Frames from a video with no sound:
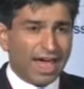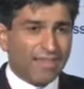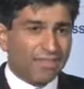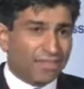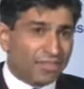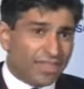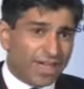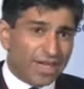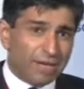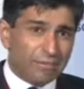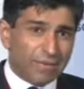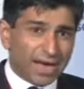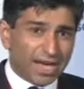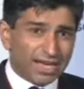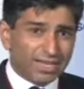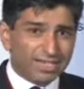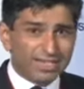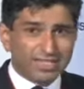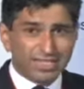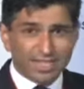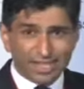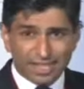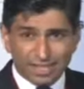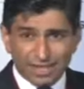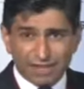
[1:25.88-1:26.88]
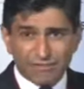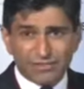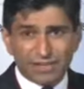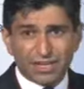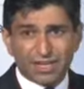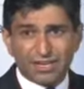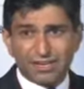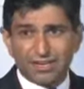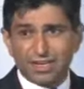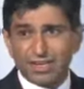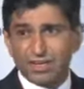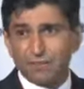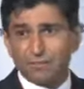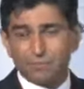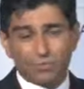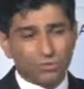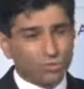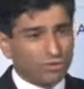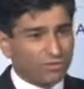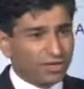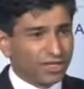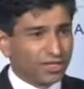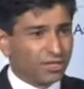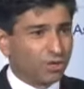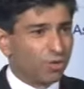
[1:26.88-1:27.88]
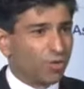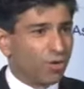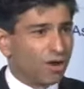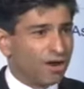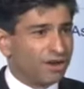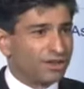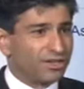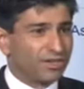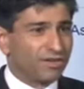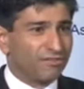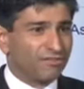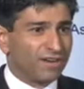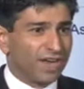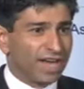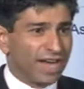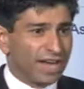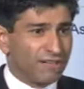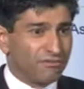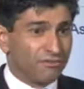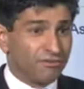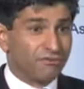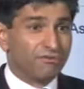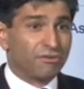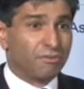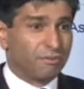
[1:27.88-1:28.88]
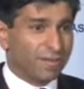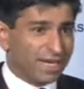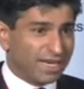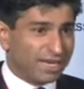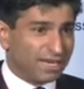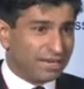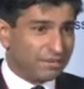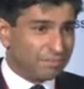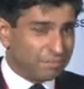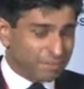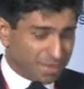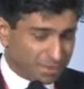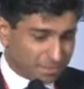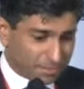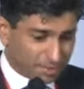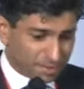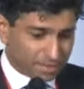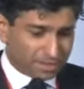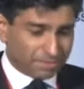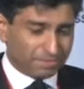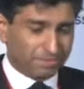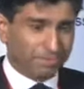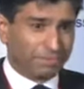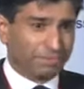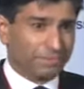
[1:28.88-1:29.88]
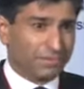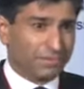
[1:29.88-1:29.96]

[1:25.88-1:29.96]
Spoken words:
and thereby significantly improving the quality of life of 1 billion people.